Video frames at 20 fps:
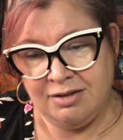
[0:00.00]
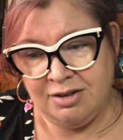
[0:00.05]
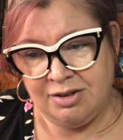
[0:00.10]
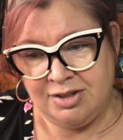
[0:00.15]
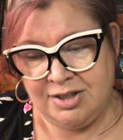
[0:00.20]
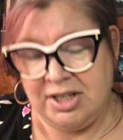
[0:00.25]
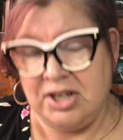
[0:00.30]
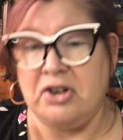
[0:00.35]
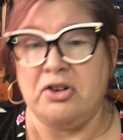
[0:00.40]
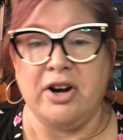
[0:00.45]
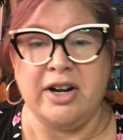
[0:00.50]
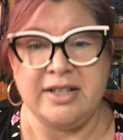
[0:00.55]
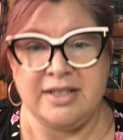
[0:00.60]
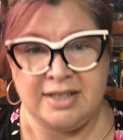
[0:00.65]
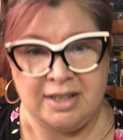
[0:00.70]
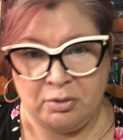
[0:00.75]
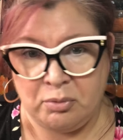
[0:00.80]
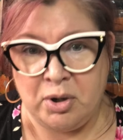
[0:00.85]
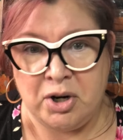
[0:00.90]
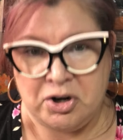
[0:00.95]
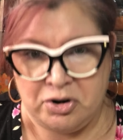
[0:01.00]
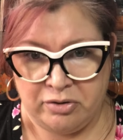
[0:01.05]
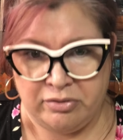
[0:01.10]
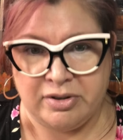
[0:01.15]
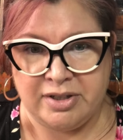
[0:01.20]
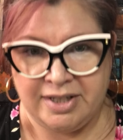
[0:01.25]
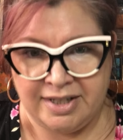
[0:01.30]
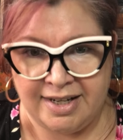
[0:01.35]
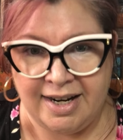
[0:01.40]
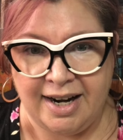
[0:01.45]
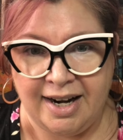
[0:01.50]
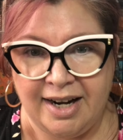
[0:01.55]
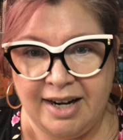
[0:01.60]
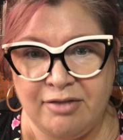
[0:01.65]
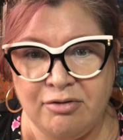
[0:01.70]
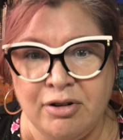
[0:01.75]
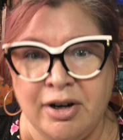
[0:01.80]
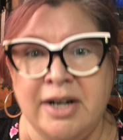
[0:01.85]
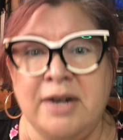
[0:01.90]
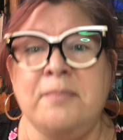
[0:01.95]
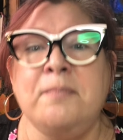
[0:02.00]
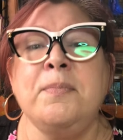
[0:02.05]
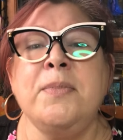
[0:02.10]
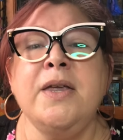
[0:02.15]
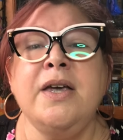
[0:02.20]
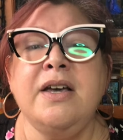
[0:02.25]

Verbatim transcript: cigarettes that we know today, right?